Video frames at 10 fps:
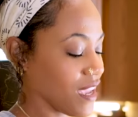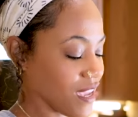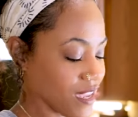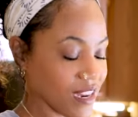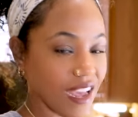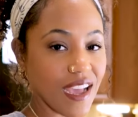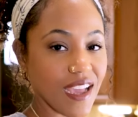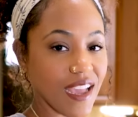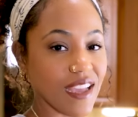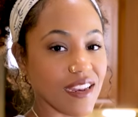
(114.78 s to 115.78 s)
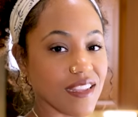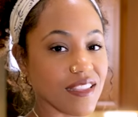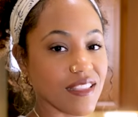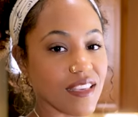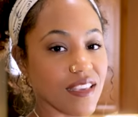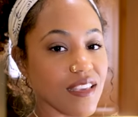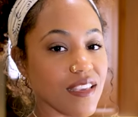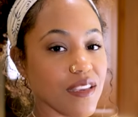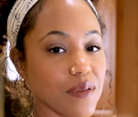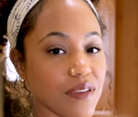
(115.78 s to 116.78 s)
and I added
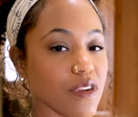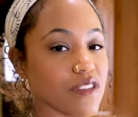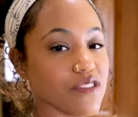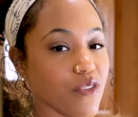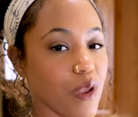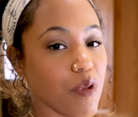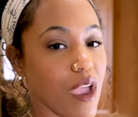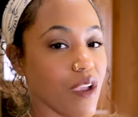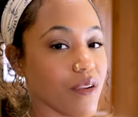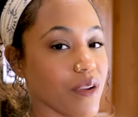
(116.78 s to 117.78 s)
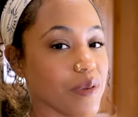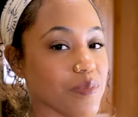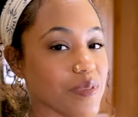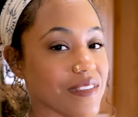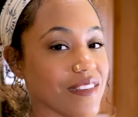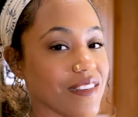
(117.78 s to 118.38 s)
the crushed graham cracker crumbs.